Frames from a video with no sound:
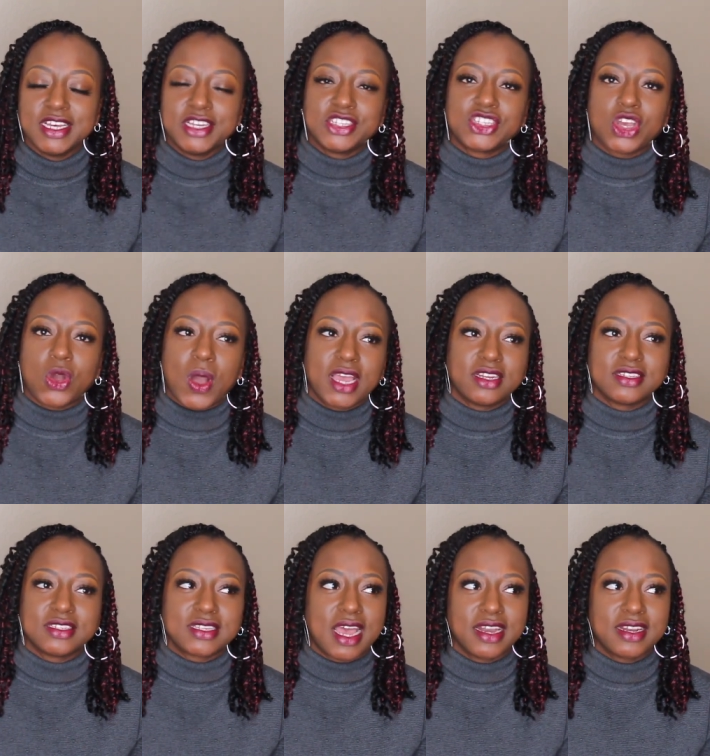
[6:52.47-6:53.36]
So I
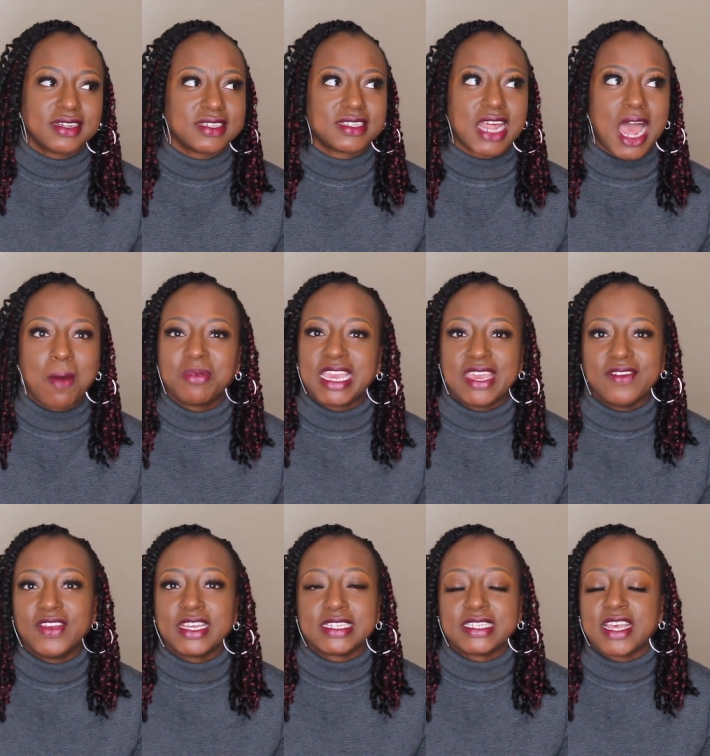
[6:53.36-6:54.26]
decided to stop
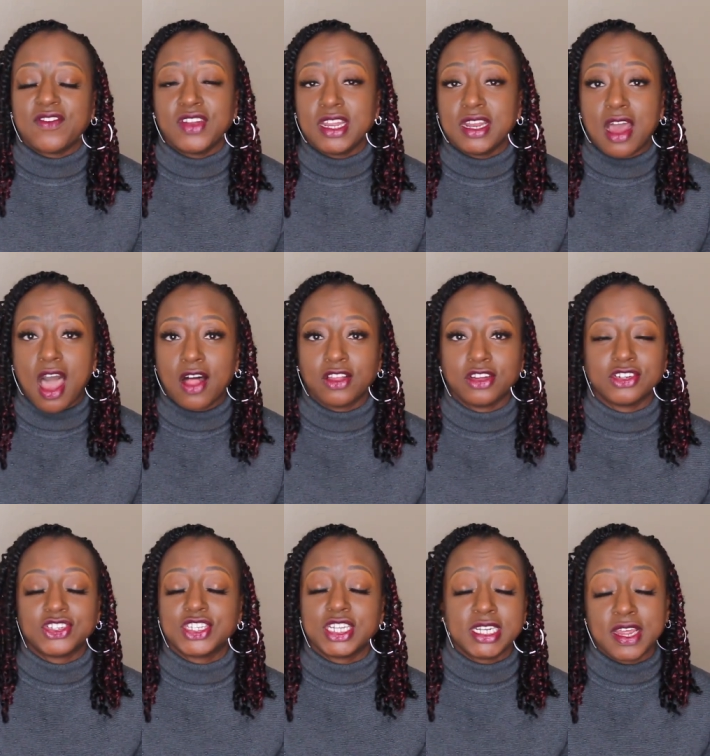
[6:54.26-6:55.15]
giving
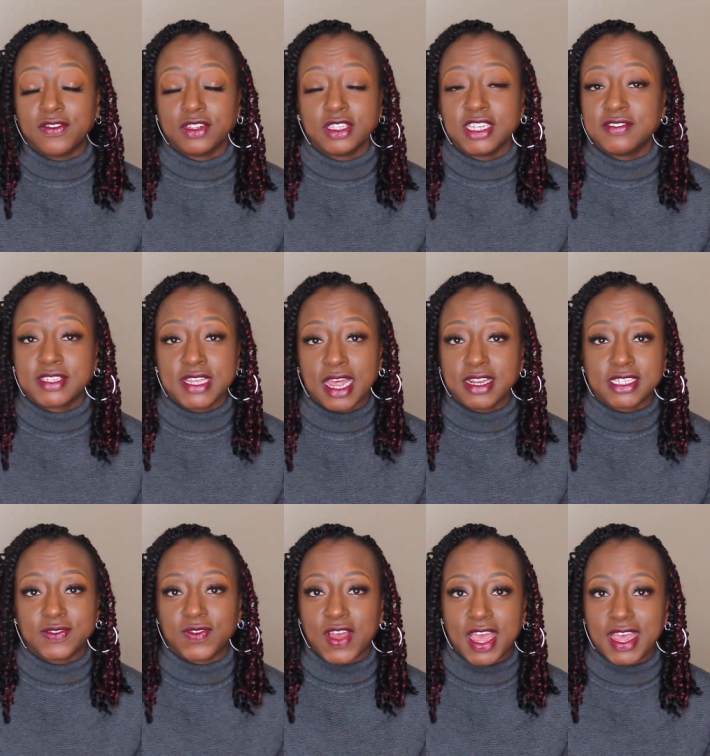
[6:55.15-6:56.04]
$70 to never leave
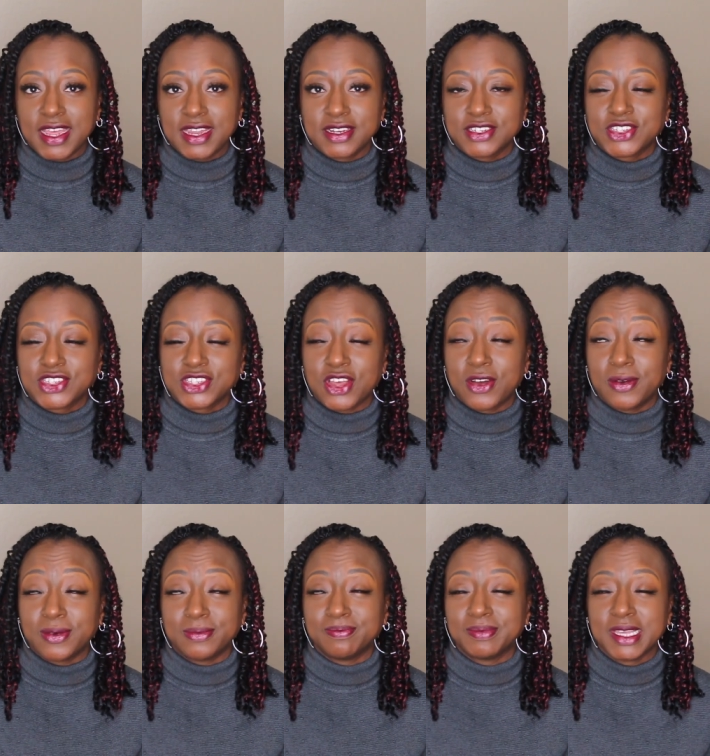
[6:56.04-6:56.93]
satisfied.
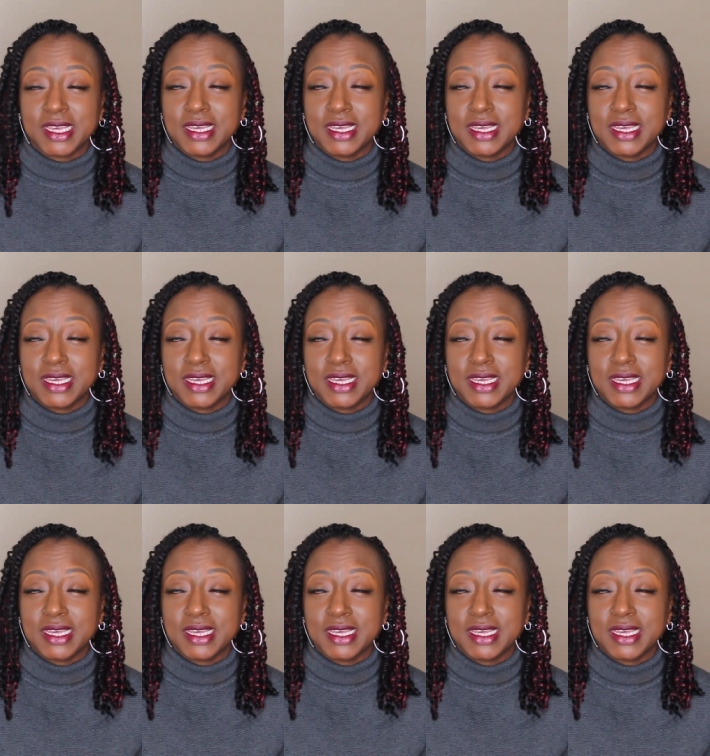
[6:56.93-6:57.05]
So